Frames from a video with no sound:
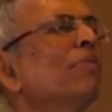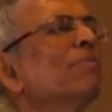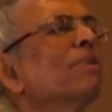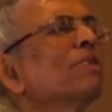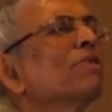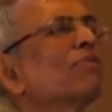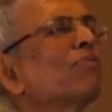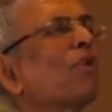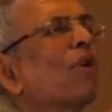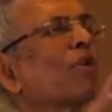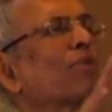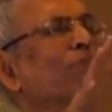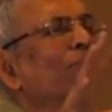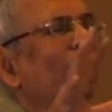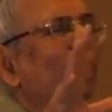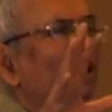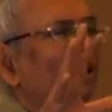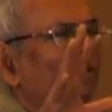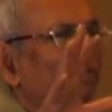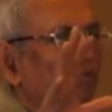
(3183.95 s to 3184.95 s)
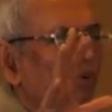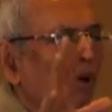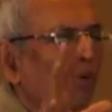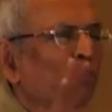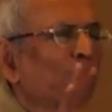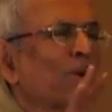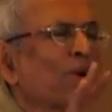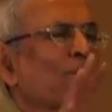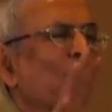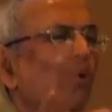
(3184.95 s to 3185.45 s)
must formulate
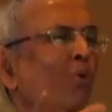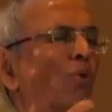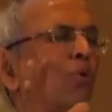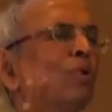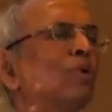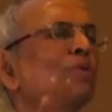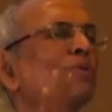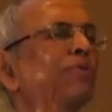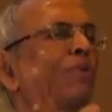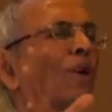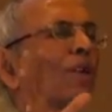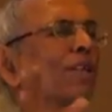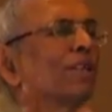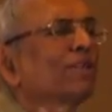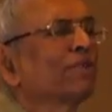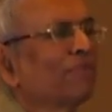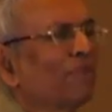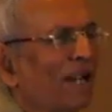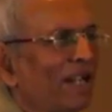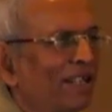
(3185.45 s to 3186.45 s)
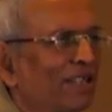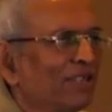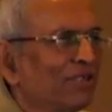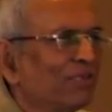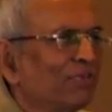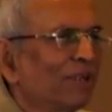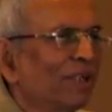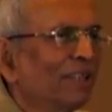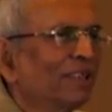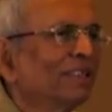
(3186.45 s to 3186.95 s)
proper rules for its
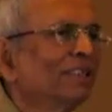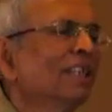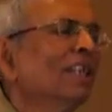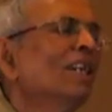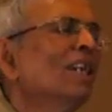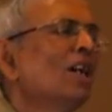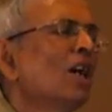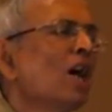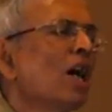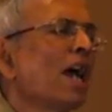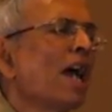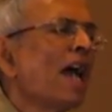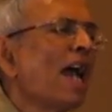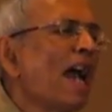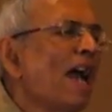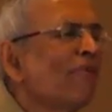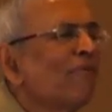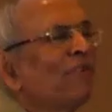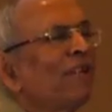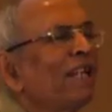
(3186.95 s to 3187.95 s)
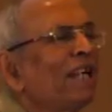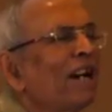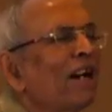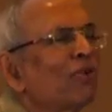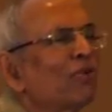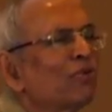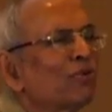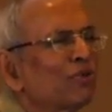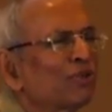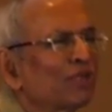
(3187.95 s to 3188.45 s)
management. Every
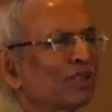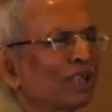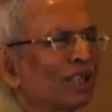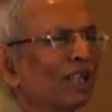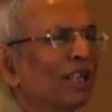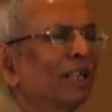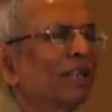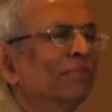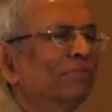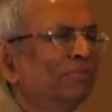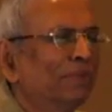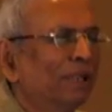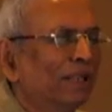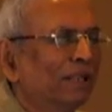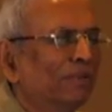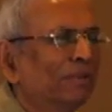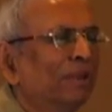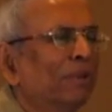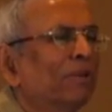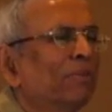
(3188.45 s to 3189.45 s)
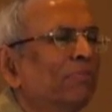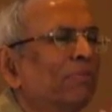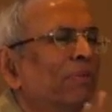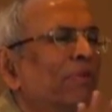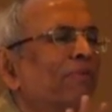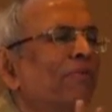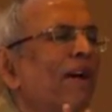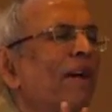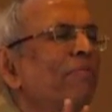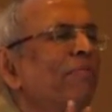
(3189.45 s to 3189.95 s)
house
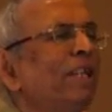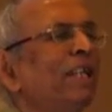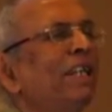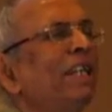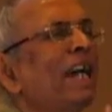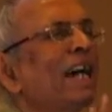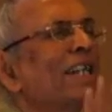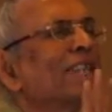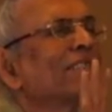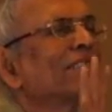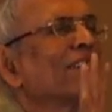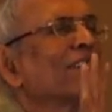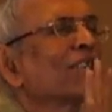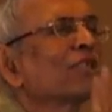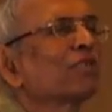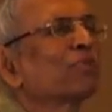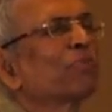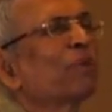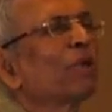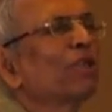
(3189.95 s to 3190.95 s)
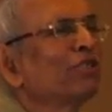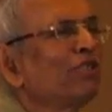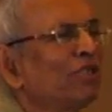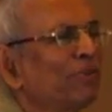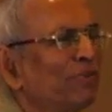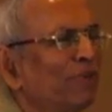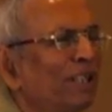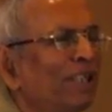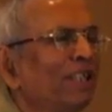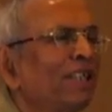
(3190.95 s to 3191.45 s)
family has the
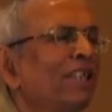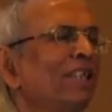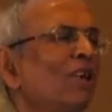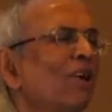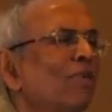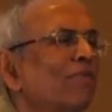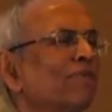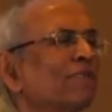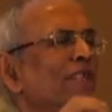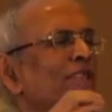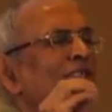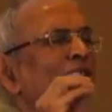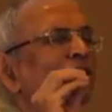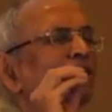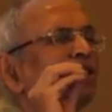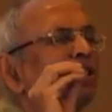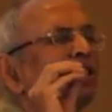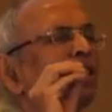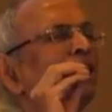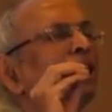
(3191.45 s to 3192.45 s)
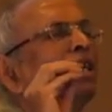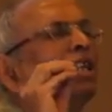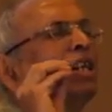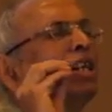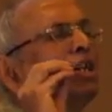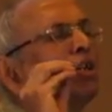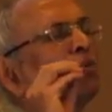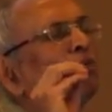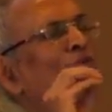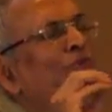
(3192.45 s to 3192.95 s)
responsibility of suggesting
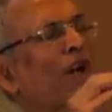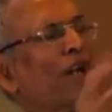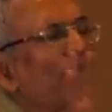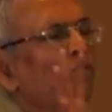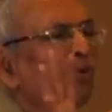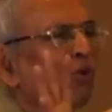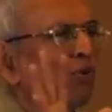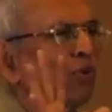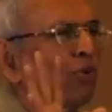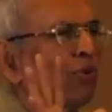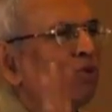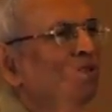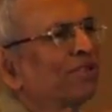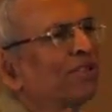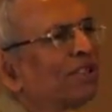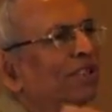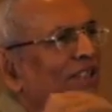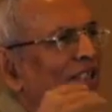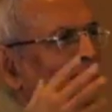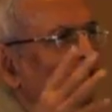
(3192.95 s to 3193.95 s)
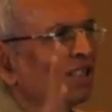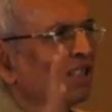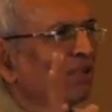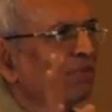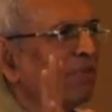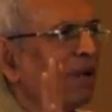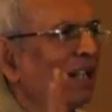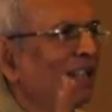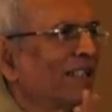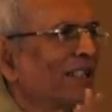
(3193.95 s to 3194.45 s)
5 rules. Doesn't
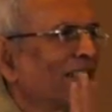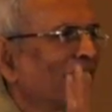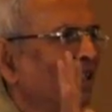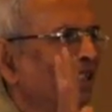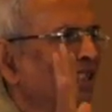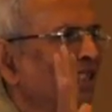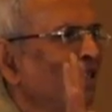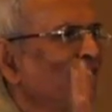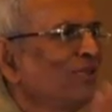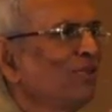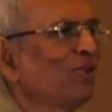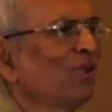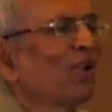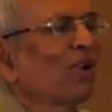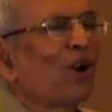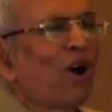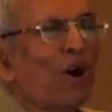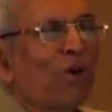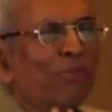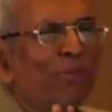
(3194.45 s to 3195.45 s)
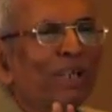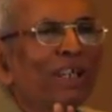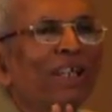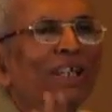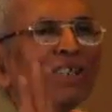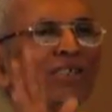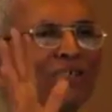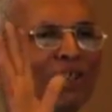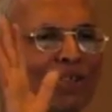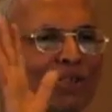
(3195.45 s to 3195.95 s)
matter. It is your
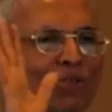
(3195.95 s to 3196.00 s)
obligation.